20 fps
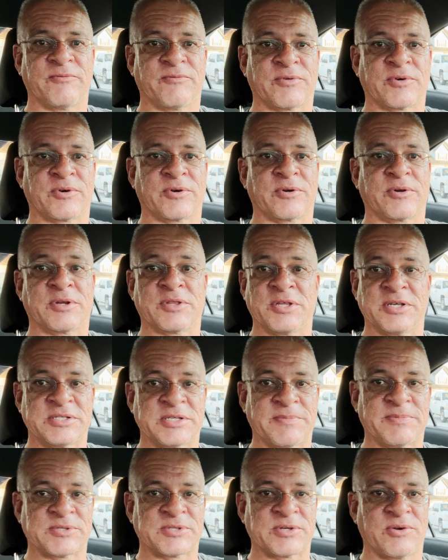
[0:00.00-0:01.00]
for
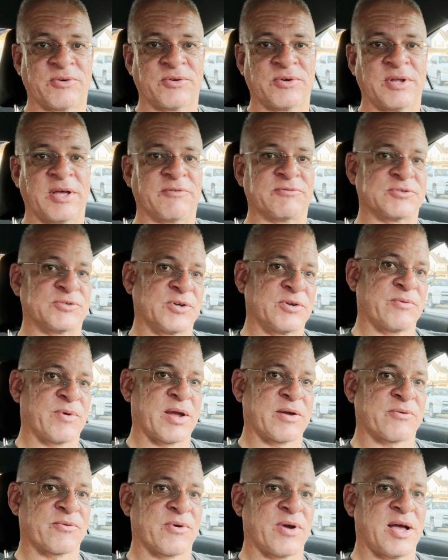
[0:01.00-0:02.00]
this episode of Street
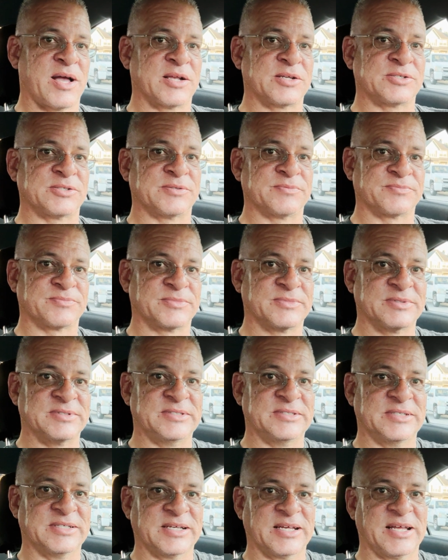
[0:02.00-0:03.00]
Rat Garage.
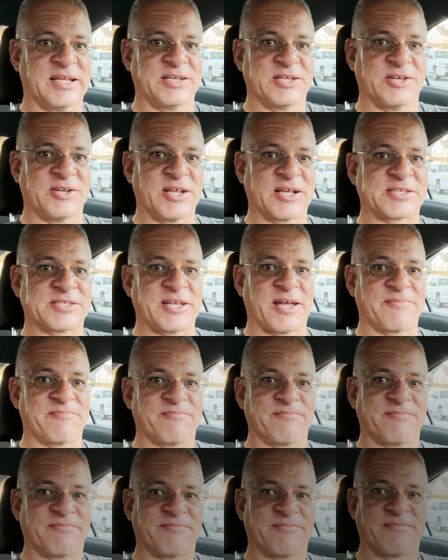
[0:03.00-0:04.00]
Until next
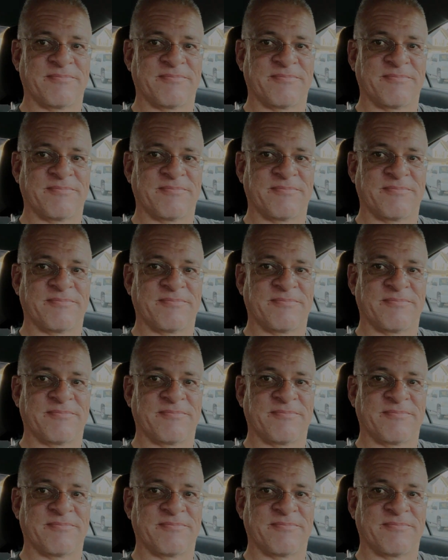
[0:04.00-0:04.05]
time.